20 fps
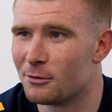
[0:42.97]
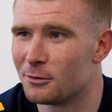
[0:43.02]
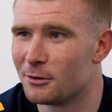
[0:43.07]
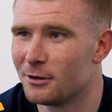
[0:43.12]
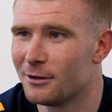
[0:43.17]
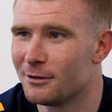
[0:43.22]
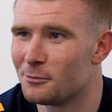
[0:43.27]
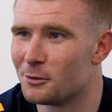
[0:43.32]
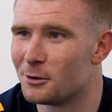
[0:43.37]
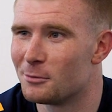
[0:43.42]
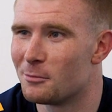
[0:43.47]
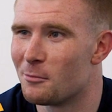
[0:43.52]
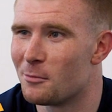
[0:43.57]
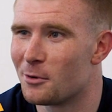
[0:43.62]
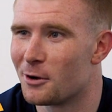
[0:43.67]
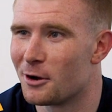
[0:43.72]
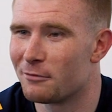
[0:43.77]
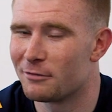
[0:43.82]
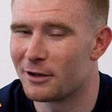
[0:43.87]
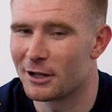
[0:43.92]
It would would have been
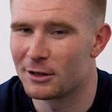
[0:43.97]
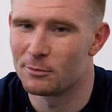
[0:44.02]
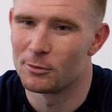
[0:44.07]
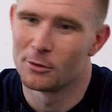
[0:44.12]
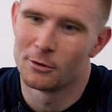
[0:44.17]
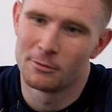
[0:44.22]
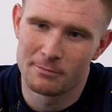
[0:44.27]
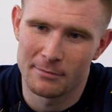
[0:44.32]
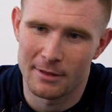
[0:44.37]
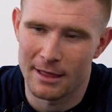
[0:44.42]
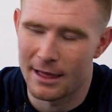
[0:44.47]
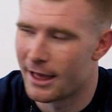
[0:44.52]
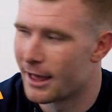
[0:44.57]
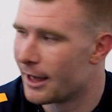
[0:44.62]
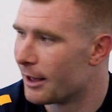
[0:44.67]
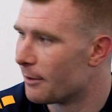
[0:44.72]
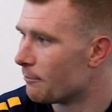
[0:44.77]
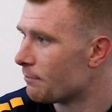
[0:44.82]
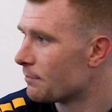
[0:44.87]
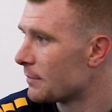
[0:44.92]
perfect. But
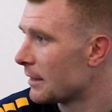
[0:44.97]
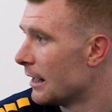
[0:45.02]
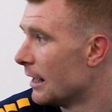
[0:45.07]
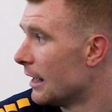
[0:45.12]
um,